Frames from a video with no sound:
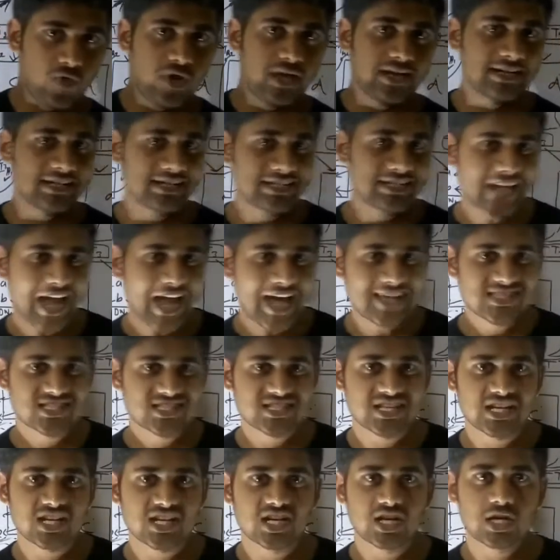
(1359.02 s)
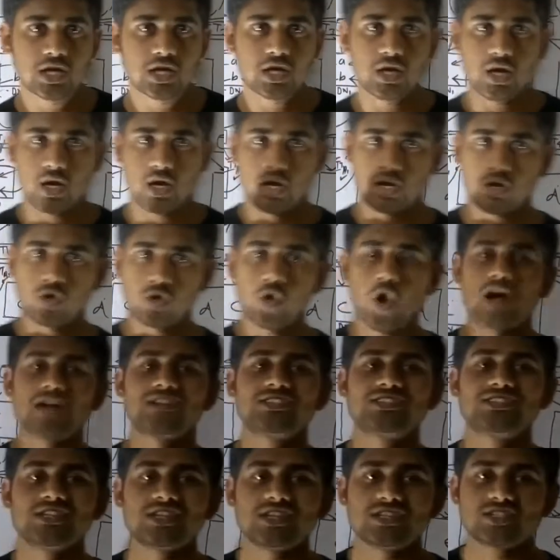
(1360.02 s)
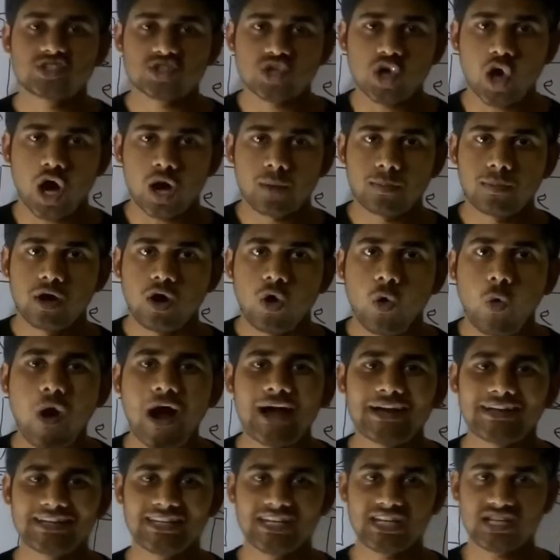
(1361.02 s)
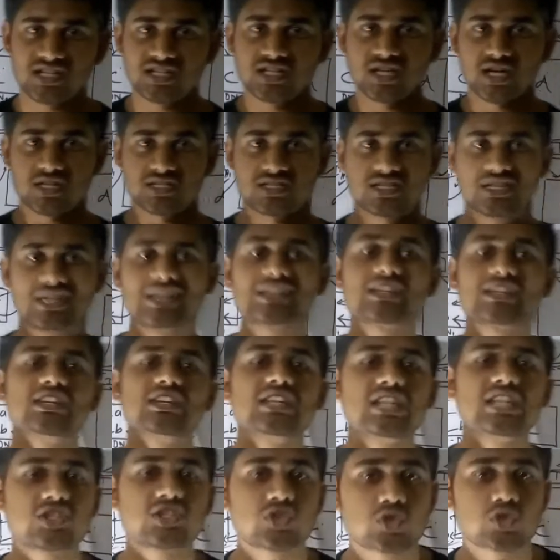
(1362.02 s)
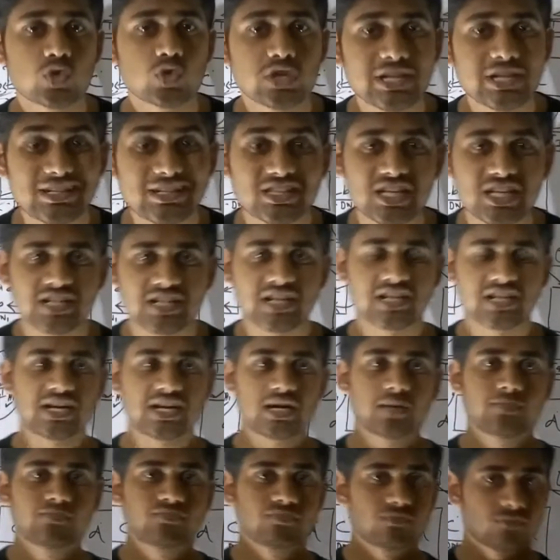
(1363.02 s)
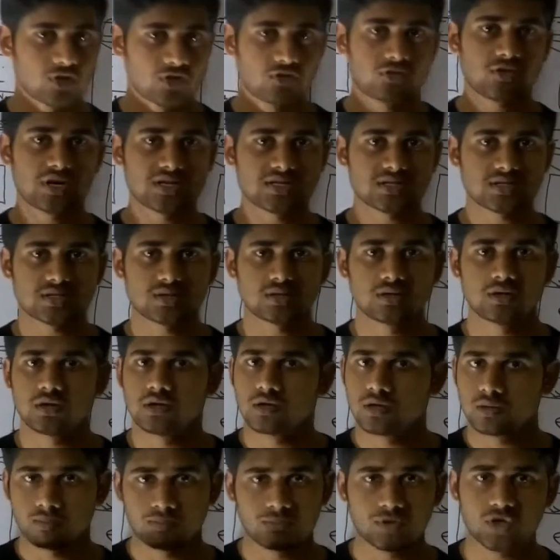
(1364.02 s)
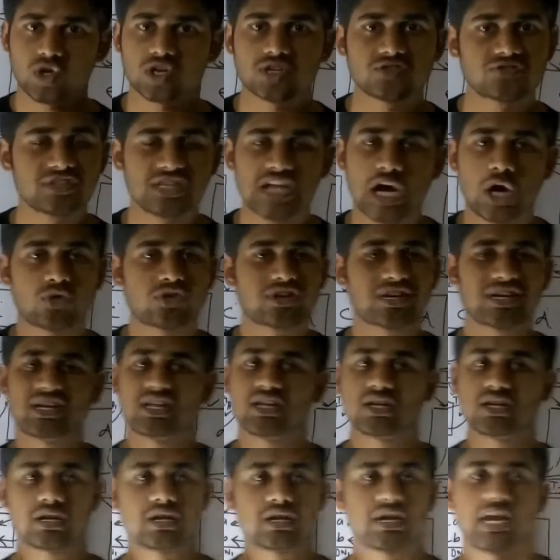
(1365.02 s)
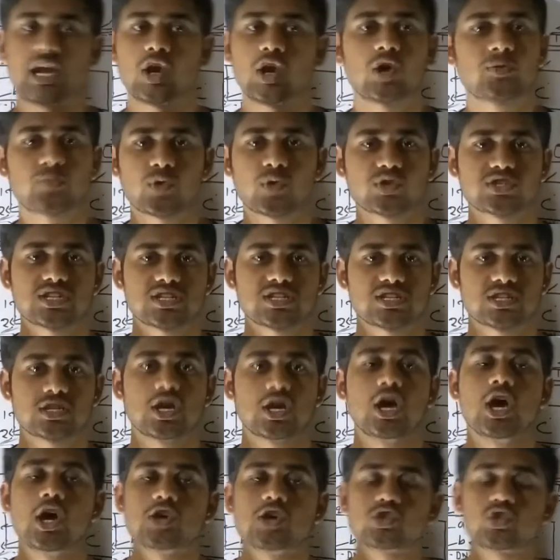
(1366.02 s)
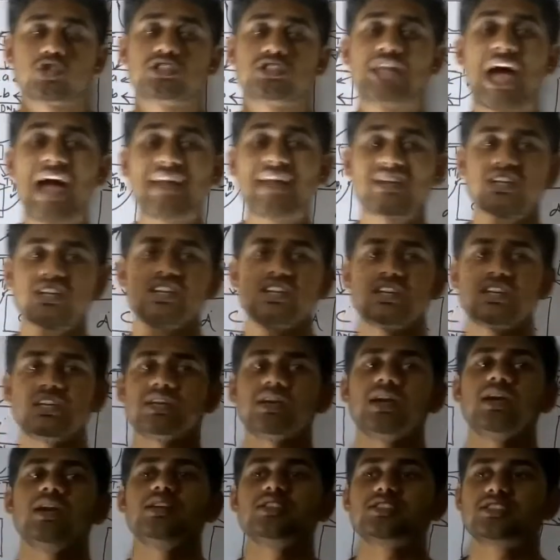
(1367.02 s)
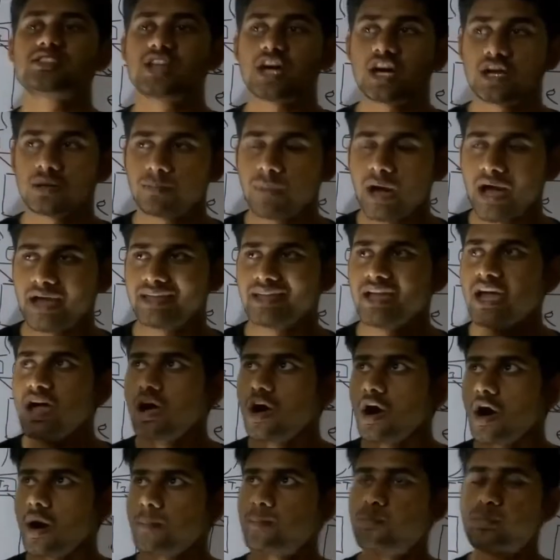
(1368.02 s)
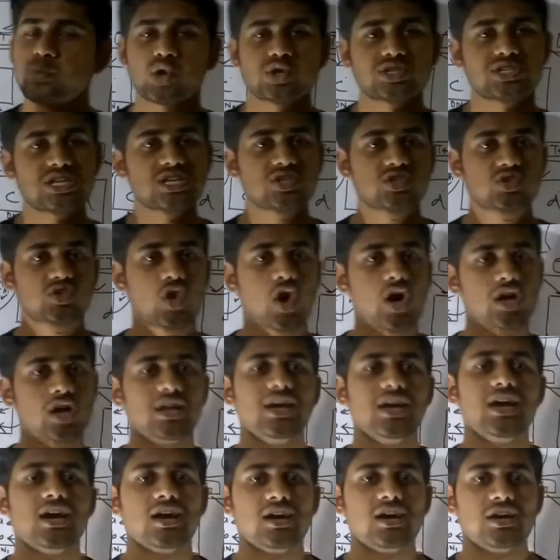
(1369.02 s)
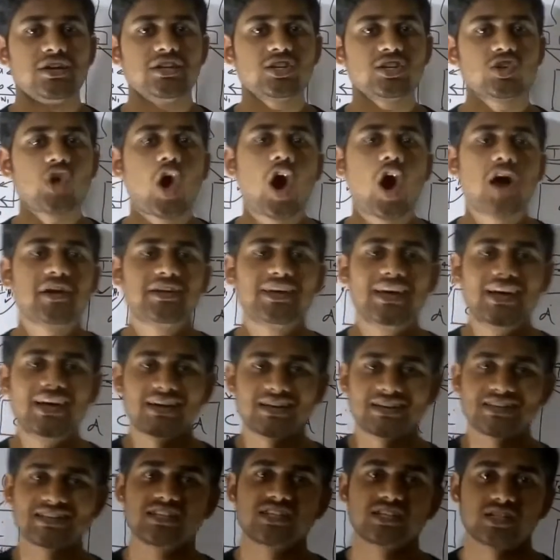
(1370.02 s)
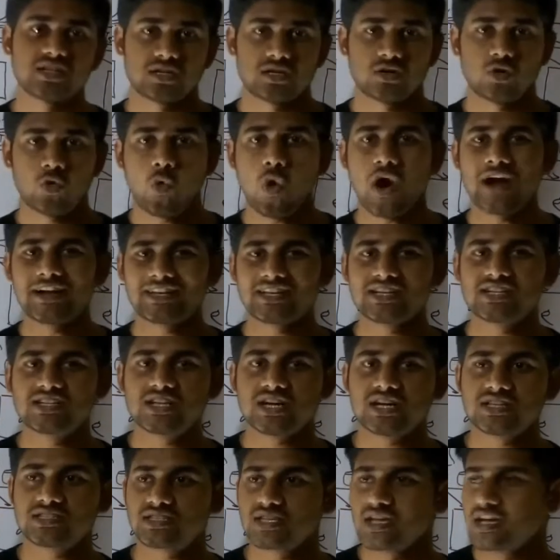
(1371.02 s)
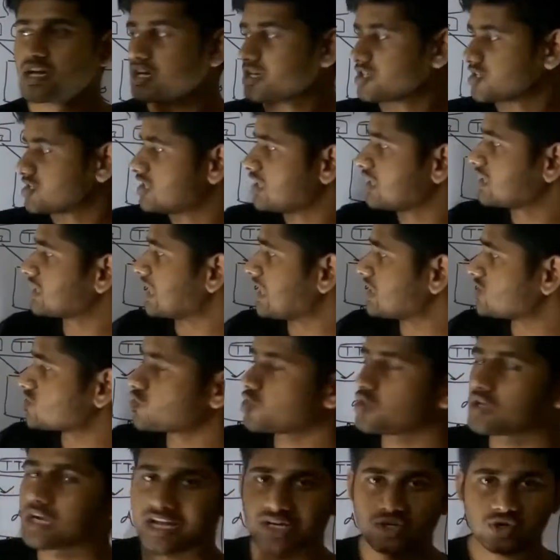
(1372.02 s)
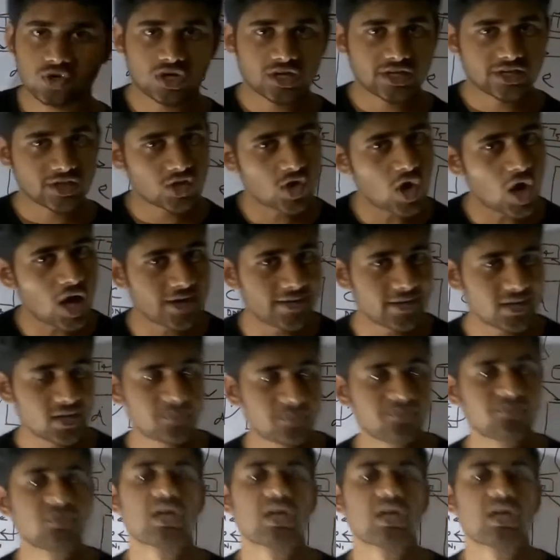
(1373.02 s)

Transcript: when task tracker got the job, what it does, it needs to read the data first, because without reading it cannot process it. So that reading is done by a process called record reader. What it does, data stored are called record,